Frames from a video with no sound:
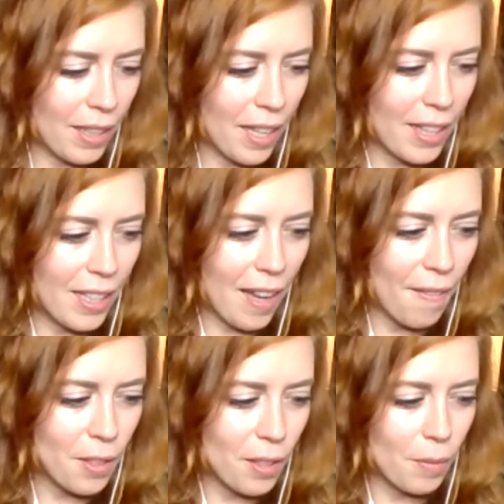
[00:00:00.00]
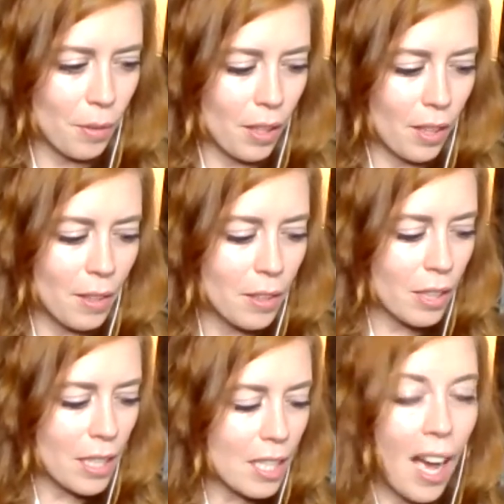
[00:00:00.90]
think after
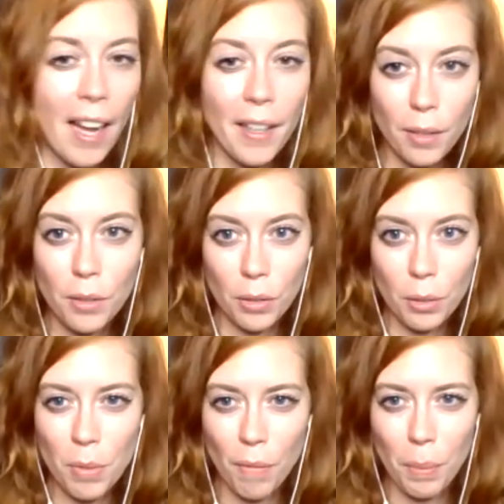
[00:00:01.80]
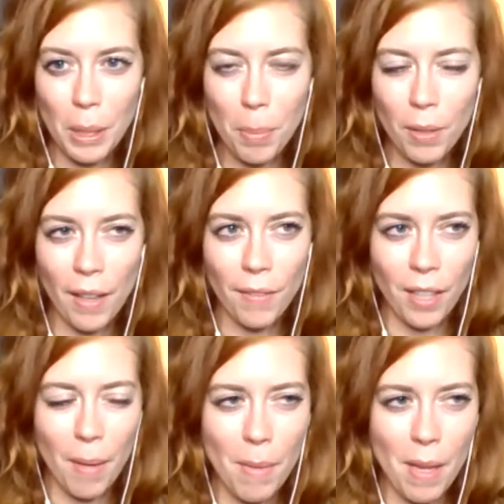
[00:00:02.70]
entire groups of people have
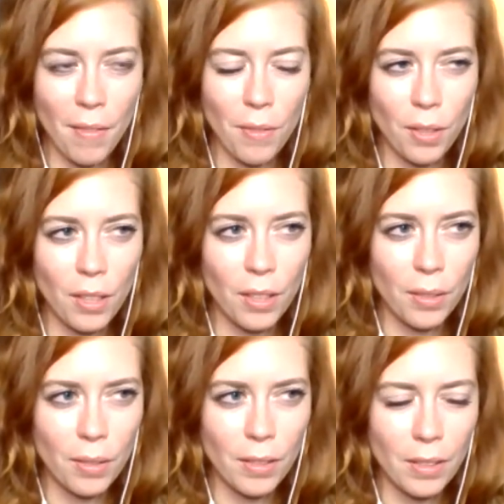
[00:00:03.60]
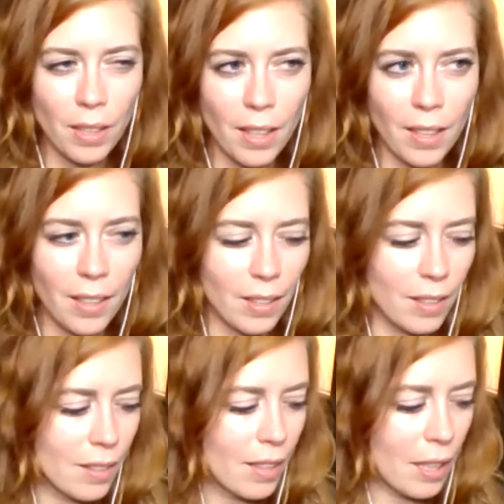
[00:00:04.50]
come after you,
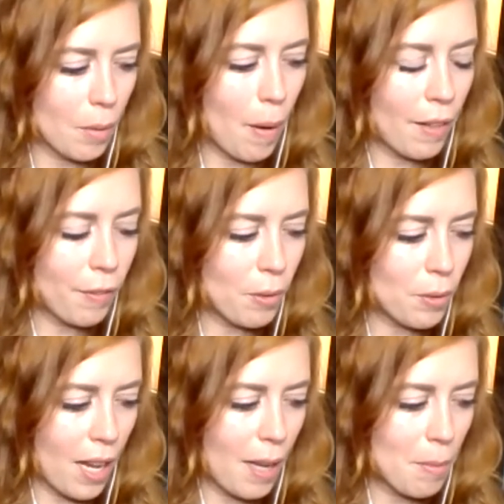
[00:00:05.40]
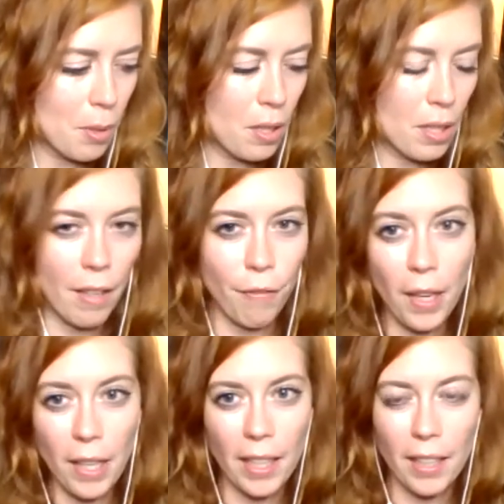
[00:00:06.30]
like quite a few times, you're just like,
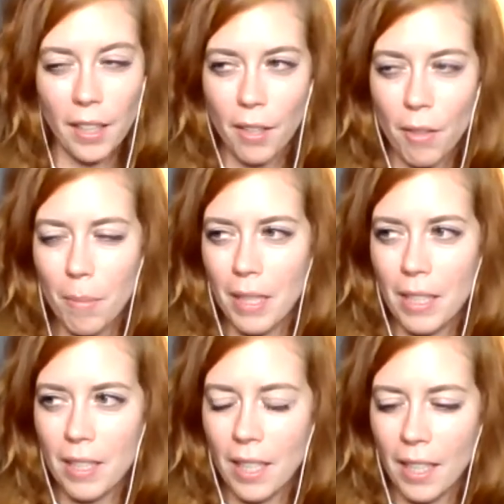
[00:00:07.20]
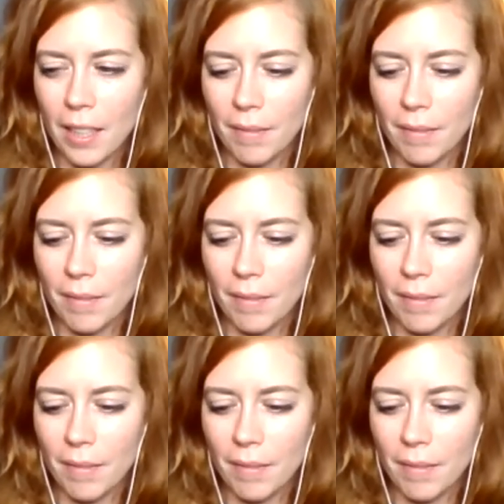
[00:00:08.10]
fuck it. You know what I mean? It's like,